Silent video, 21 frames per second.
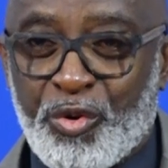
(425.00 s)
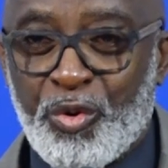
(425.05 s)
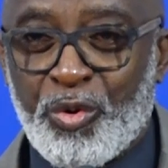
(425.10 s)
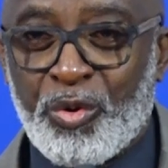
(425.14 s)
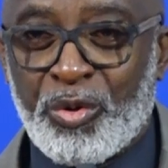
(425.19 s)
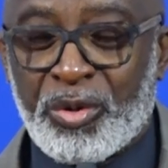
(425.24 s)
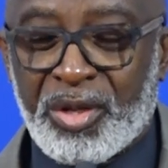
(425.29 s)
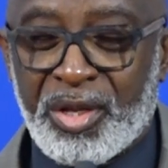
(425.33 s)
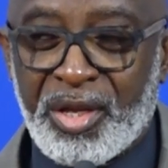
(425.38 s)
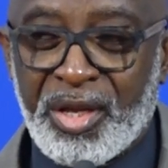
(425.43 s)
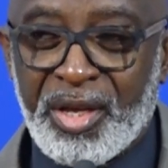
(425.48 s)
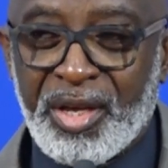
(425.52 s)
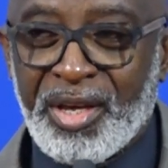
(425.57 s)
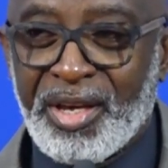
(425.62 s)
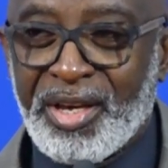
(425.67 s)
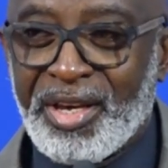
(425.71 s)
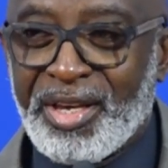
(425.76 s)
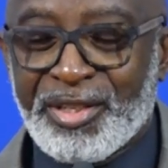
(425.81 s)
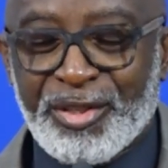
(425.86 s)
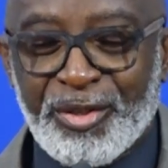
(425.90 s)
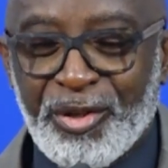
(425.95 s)
gold
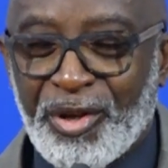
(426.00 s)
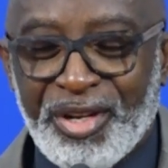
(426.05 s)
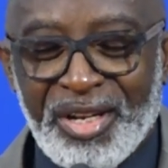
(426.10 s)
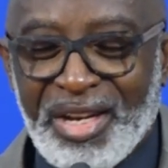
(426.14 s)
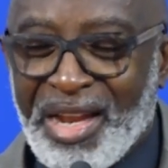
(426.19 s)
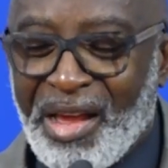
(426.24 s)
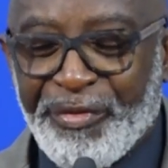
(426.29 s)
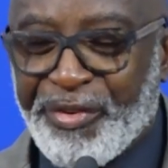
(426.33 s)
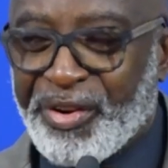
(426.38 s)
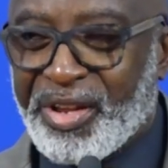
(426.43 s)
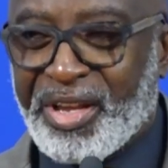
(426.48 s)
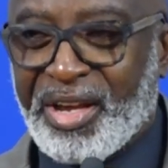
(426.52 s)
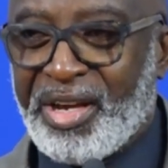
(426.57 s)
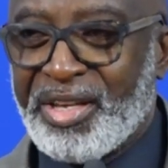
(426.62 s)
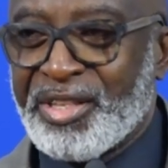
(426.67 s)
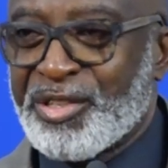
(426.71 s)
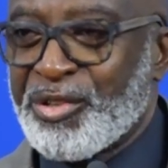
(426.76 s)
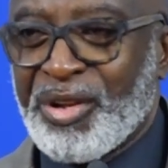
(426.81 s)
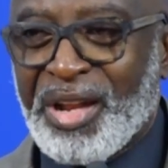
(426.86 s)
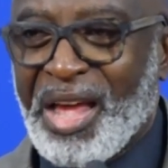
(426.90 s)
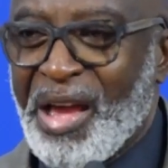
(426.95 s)
is not in Africa.
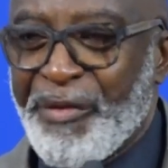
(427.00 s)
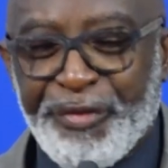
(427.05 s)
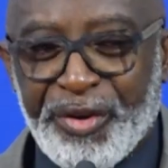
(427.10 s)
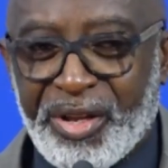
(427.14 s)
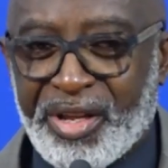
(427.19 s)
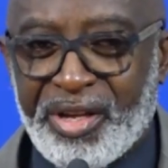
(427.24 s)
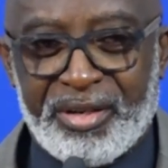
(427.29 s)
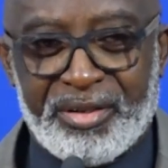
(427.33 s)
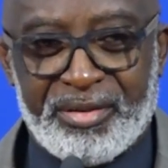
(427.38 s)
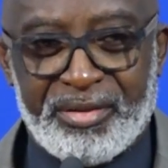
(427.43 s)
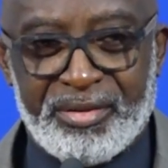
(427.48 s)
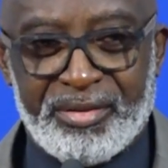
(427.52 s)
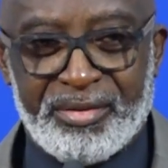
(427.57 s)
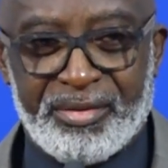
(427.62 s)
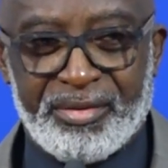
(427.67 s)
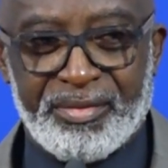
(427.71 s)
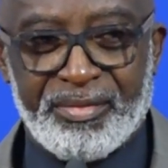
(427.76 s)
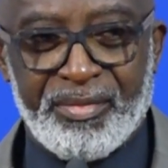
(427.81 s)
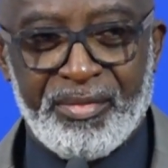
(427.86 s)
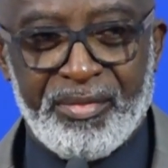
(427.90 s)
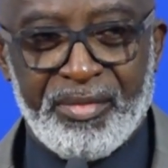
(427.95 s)
It's not African.
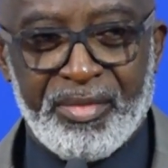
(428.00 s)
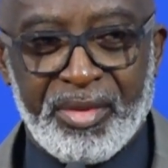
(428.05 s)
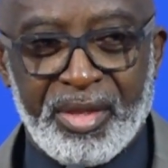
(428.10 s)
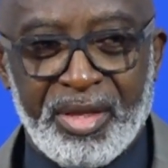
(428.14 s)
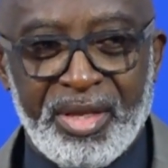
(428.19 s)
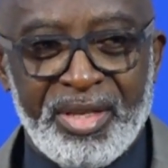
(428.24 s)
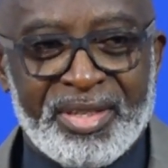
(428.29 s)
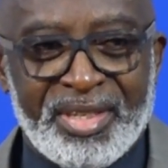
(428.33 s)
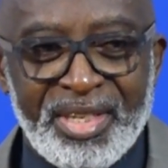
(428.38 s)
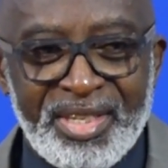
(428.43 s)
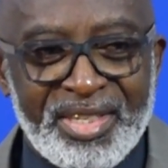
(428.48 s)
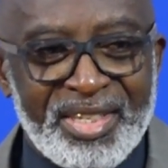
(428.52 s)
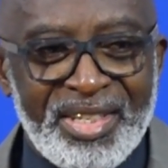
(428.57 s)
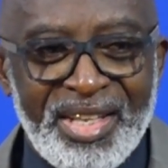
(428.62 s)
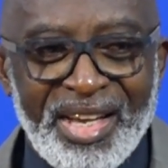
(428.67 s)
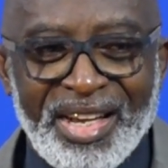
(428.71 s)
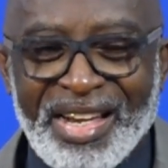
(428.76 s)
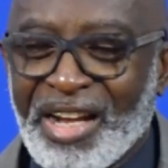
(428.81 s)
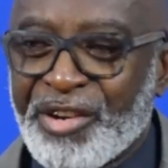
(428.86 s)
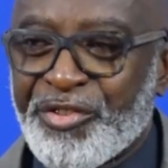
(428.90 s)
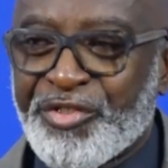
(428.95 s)
It sits in
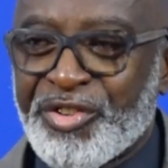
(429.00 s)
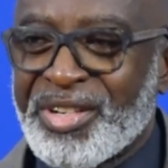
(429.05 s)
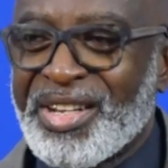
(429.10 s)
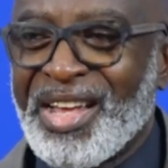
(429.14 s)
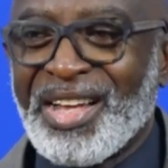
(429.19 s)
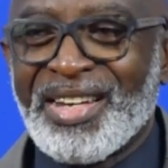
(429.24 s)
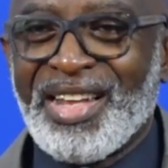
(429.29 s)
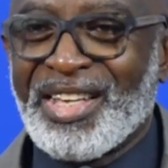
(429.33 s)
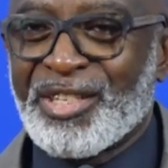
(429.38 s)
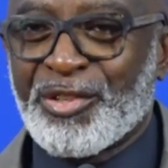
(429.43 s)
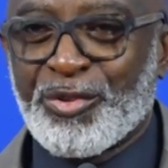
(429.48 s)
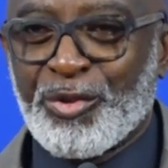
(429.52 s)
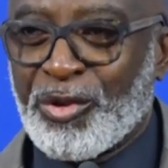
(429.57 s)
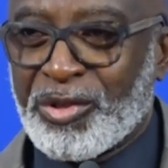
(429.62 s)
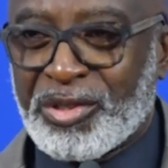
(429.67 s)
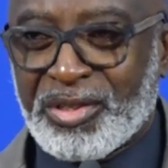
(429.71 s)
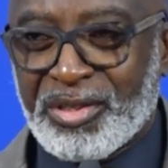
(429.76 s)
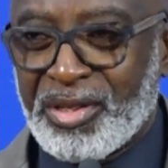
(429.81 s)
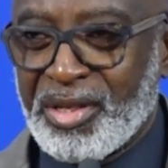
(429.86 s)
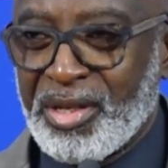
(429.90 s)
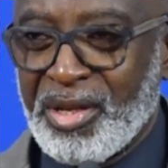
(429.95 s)
a country that does not
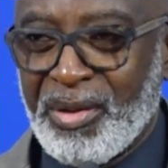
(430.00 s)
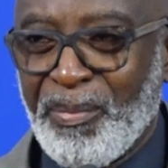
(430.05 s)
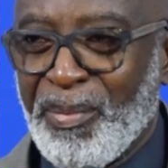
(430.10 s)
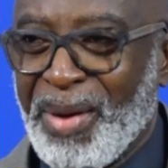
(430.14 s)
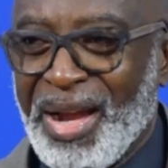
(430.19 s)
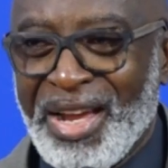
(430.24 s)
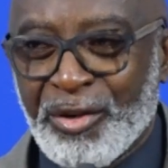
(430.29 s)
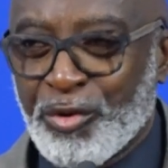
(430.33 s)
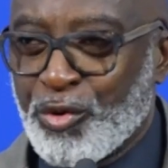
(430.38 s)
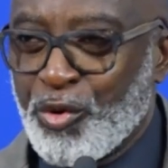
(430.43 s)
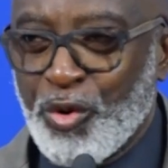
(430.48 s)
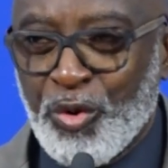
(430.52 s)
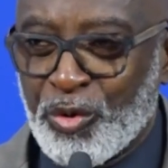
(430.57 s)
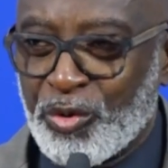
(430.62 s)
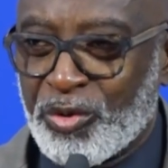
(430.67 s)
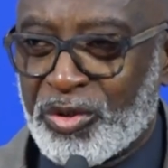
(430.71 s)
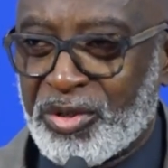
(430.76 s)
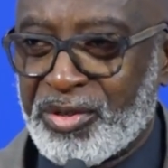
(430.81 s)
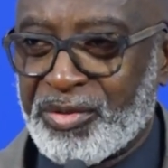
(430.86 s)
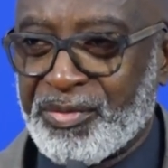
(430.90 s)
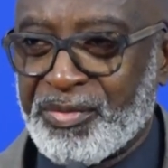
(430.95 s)
mine
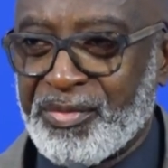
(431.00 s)
gold.